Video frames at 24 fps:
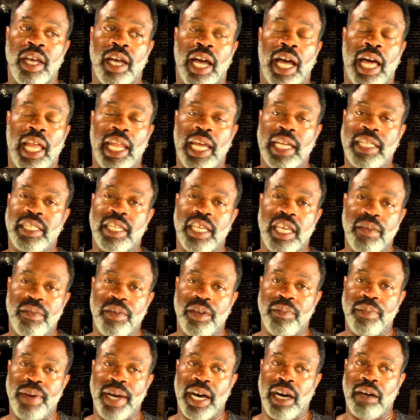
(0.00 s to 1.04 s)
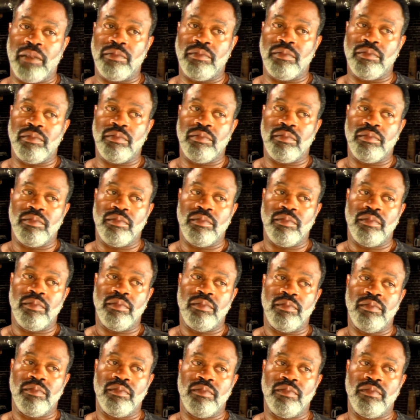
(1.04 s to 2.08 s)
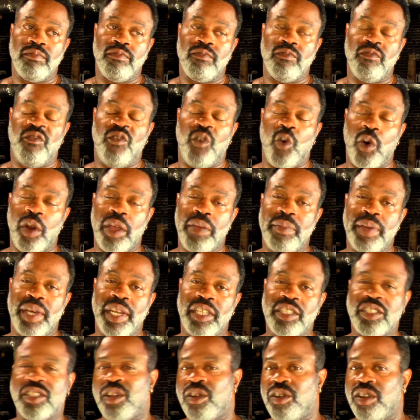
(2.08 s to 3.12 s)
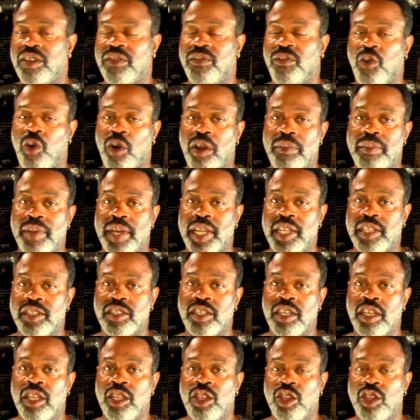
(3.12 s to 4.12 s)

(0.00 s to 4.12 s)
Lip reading: like to give it about 40 minutes, 30 to 40 minutes.